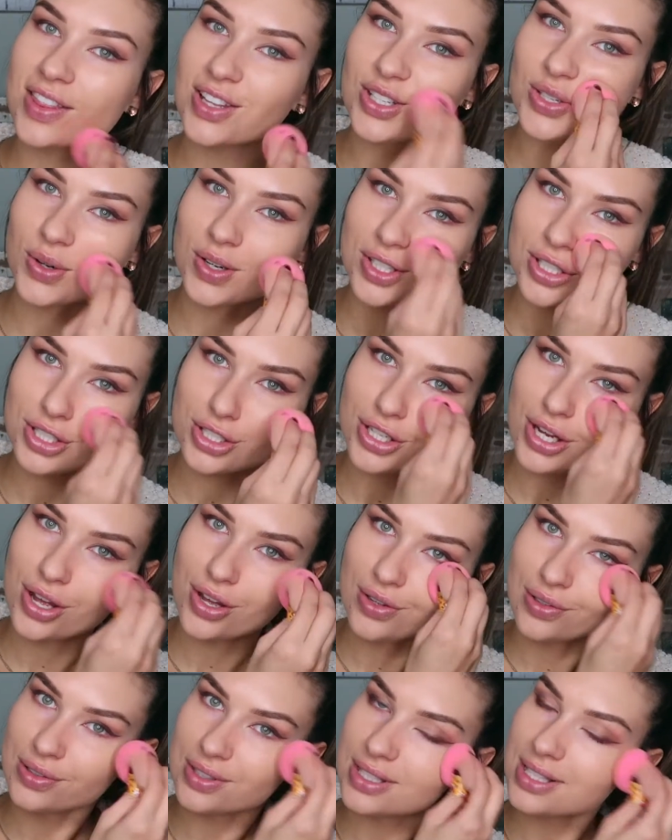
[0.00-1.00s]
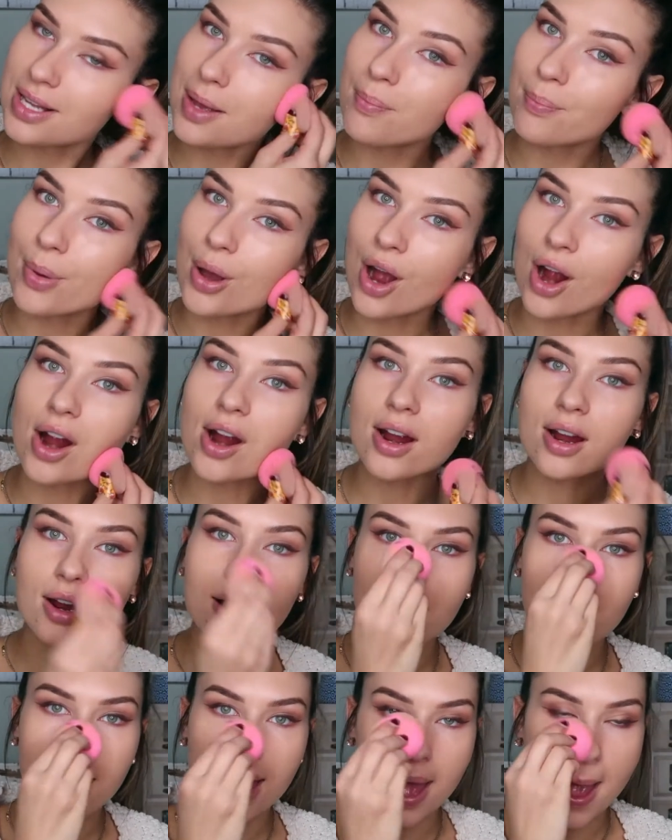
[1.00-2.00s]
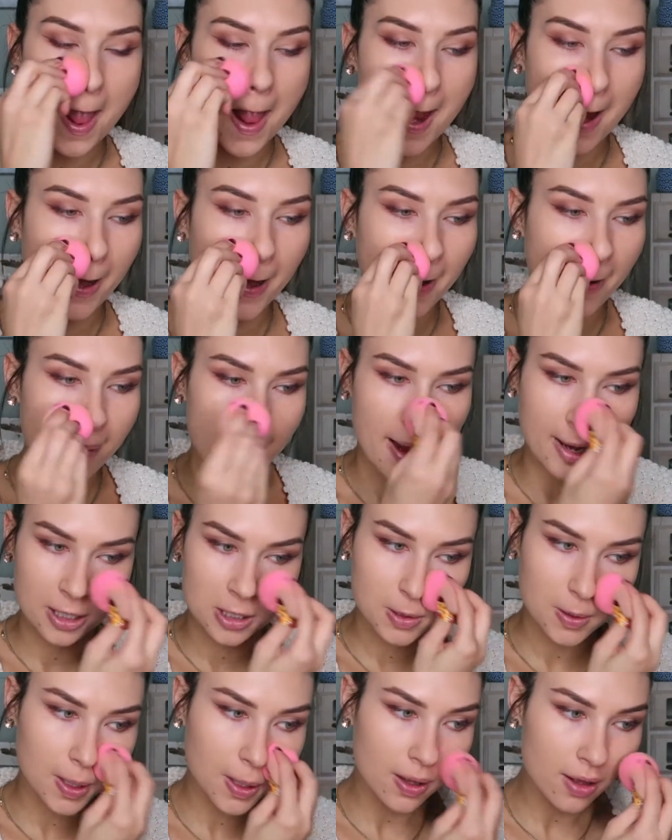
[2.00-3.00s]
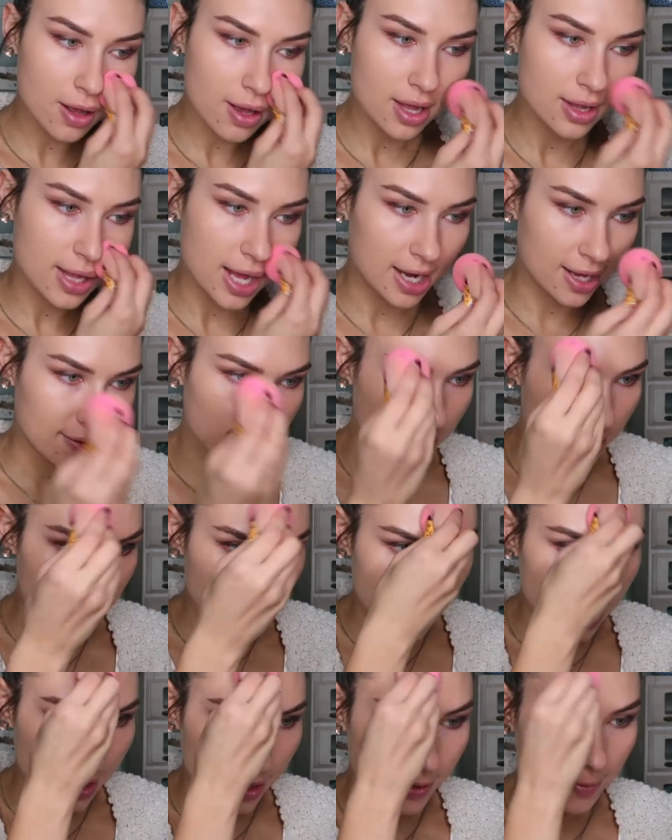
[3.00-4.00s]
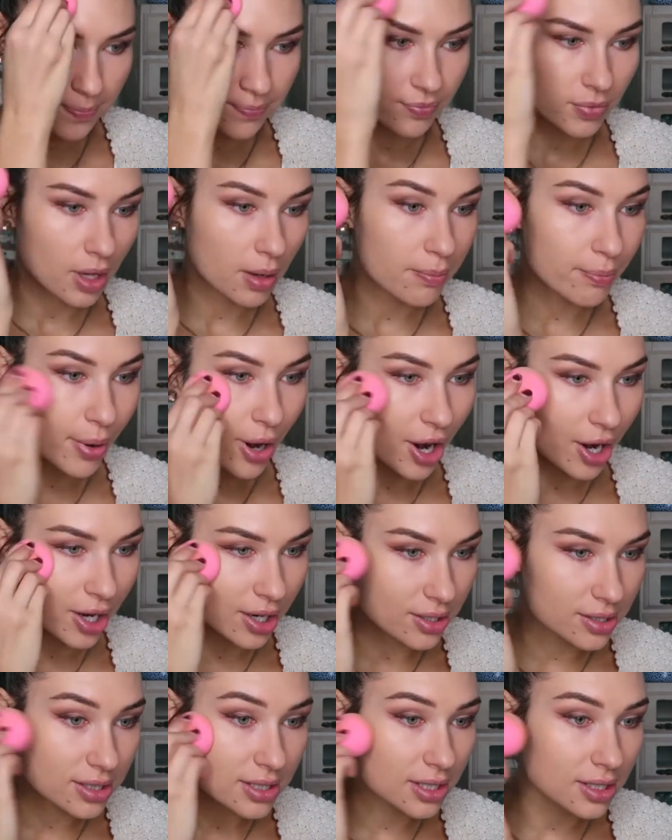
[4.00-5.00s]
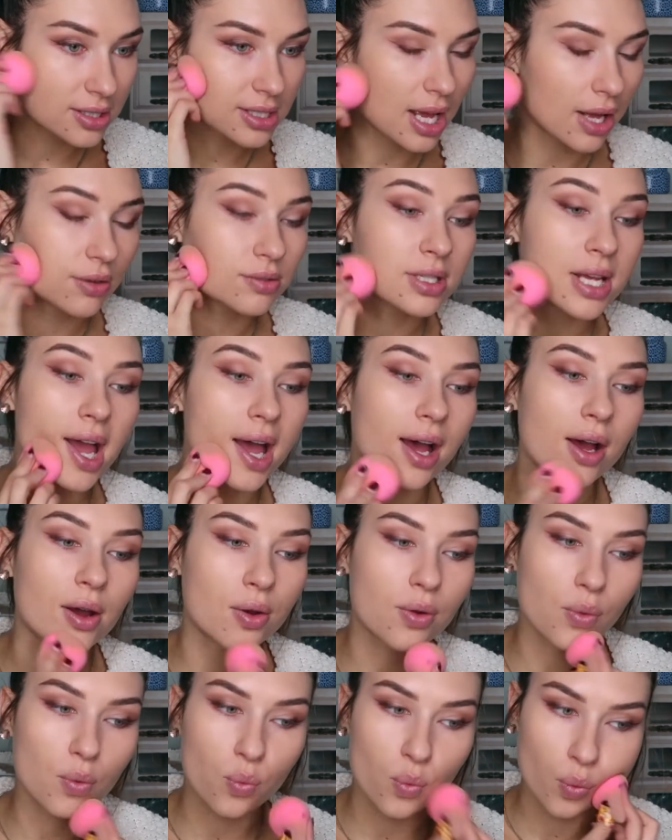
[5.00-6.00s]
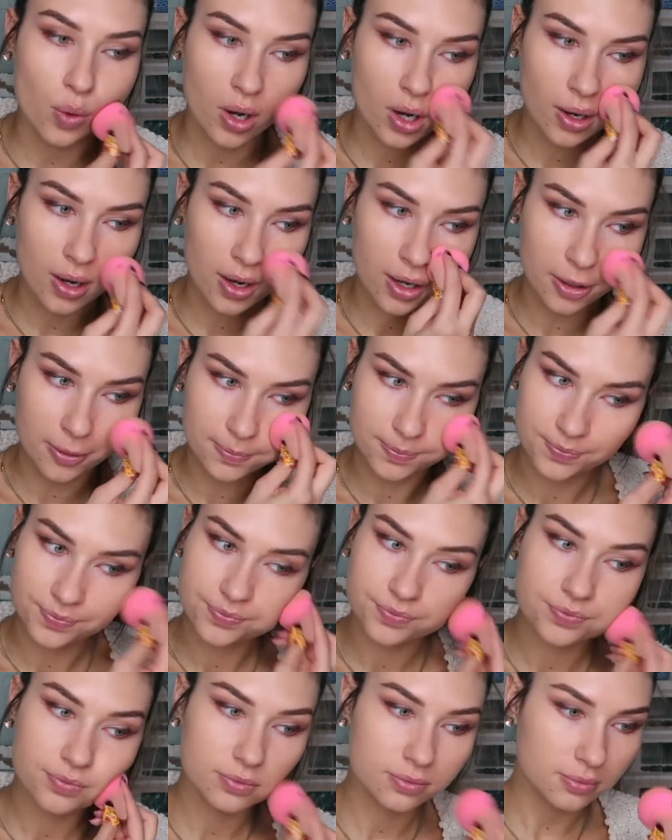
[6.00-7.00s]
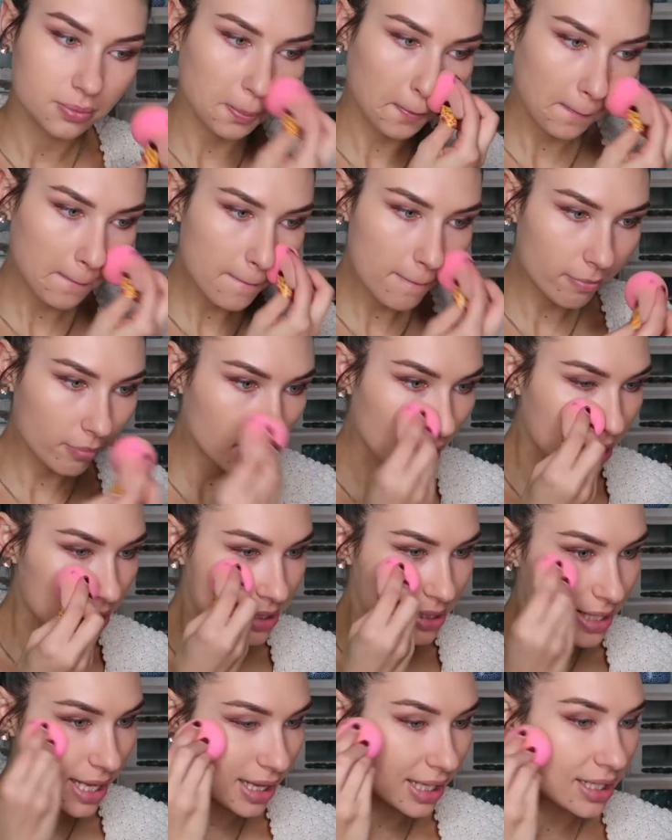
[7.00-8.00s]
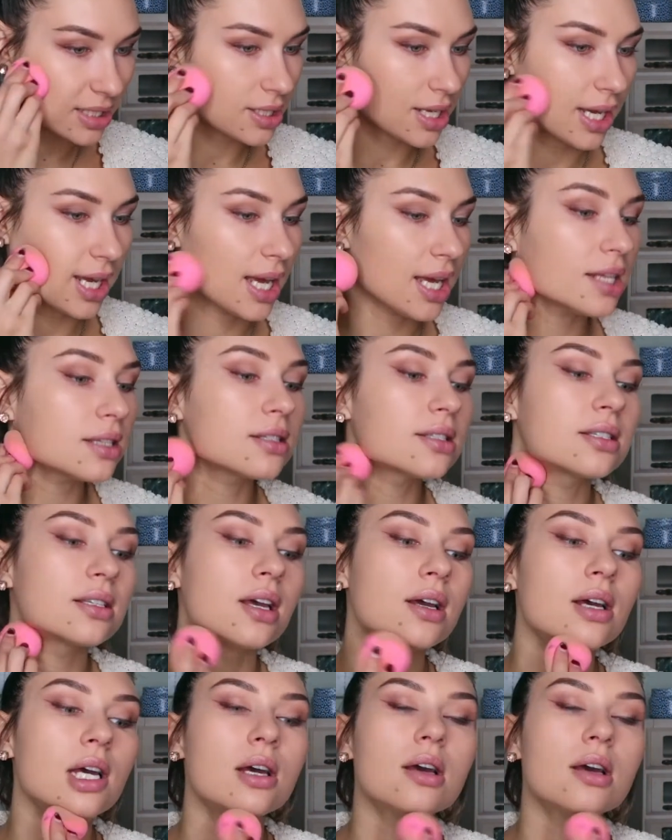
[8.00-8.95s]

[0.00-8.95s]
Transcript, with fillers: George Jones bar in Nashville. A lot of the bars downtown were selling tickets,